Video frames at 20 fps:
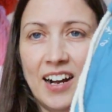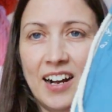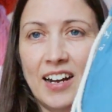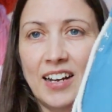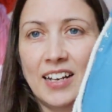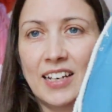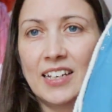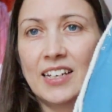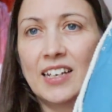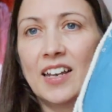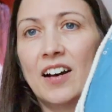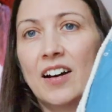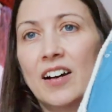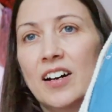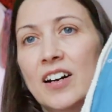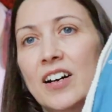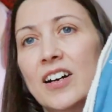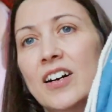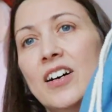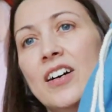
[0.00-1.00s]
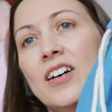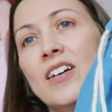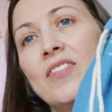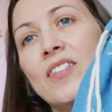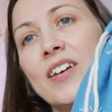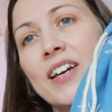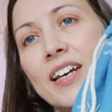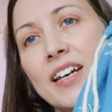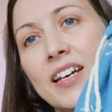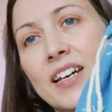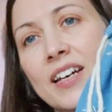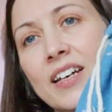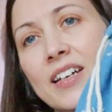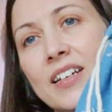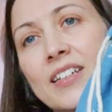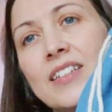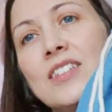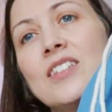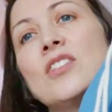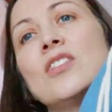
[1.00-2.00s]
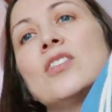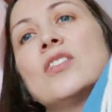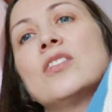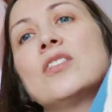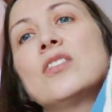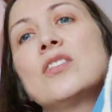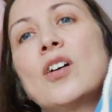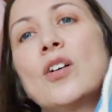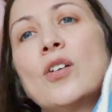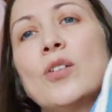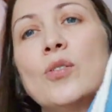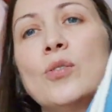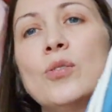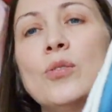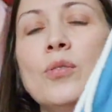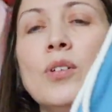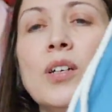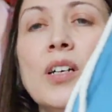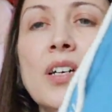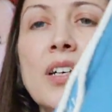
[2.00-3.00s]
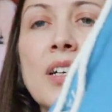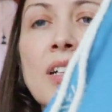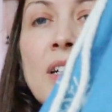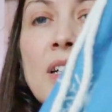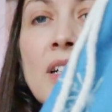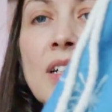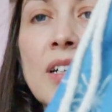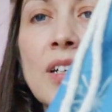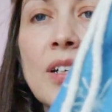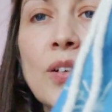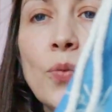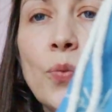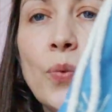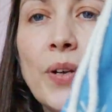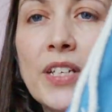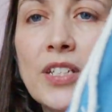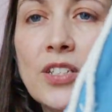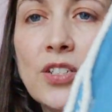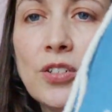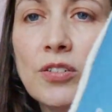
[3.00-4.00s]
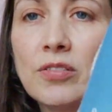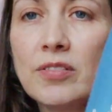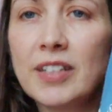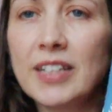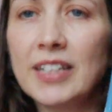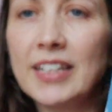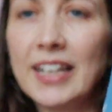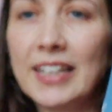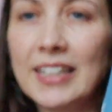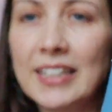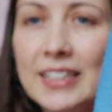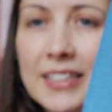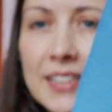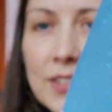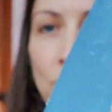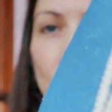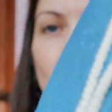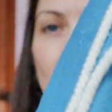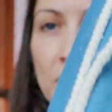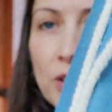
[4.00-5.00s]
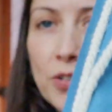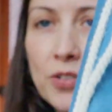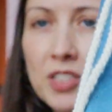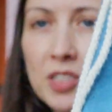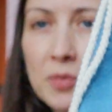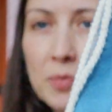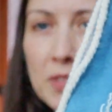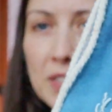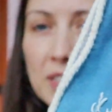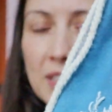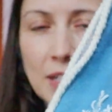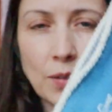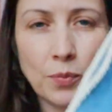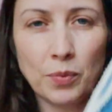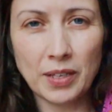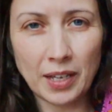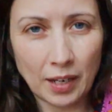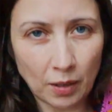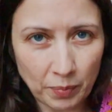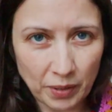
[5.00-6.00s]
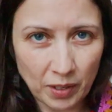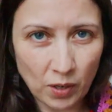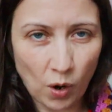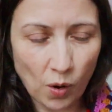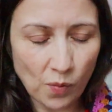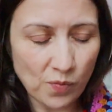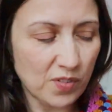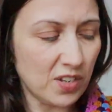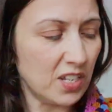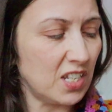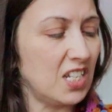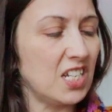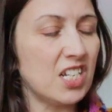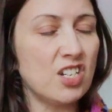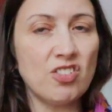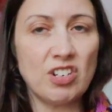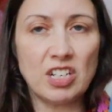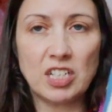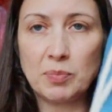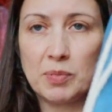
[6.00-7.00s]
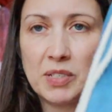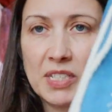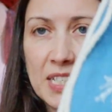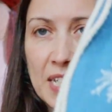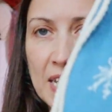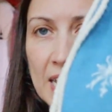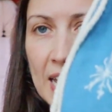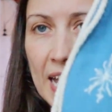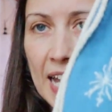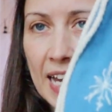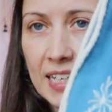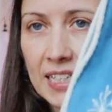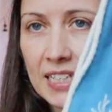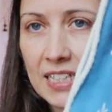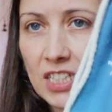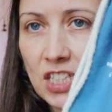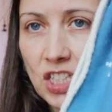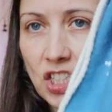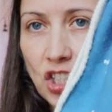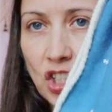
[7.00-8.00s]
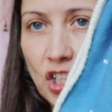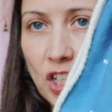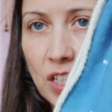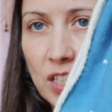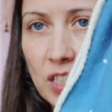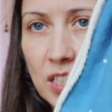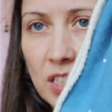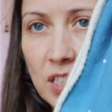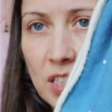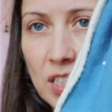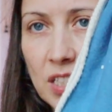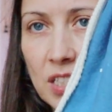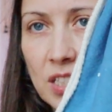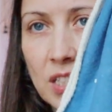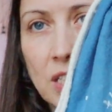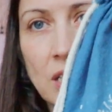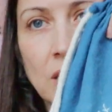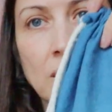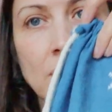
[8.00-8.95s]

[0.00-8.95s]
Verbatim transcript: I love it. It's so wintry and a little bit Christmassy without being obviously Christmassy, and it's just,